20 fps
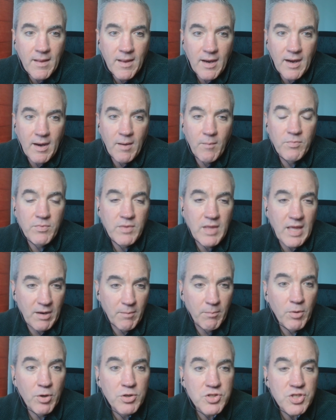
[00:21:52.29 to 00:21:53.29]
An
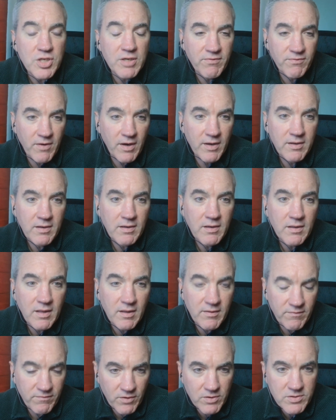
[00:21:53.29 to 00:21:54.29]
emerging fund,
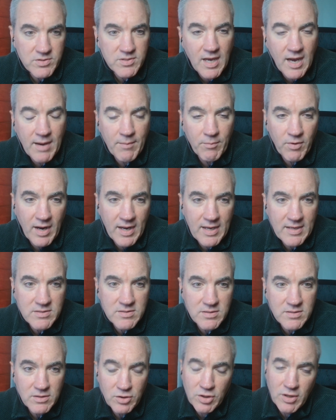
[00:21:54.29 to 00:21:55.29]
first time
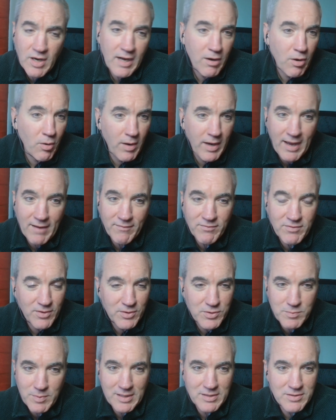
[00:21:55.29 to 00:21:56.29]
raise, you're not going after
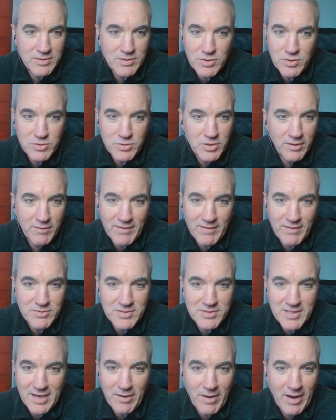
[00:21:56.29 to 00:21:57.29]
those big institutional
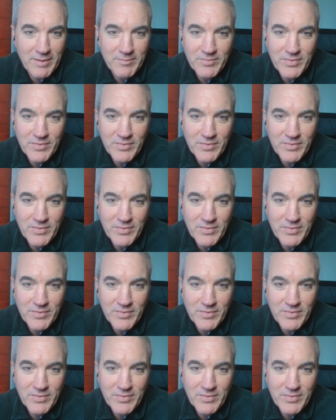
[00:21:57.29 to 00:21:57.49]
investors anyway.